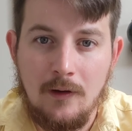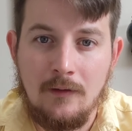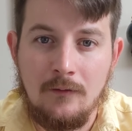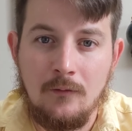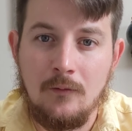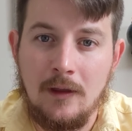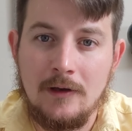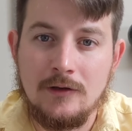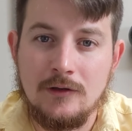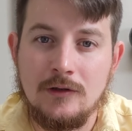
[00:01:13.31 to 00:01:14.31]
in your
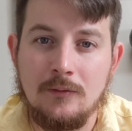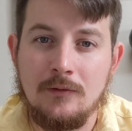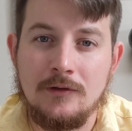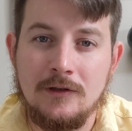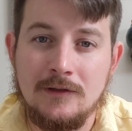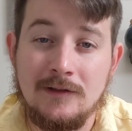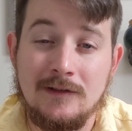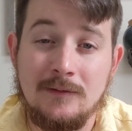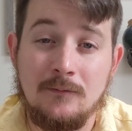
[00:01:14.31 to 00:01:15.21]
relationship with Jesus.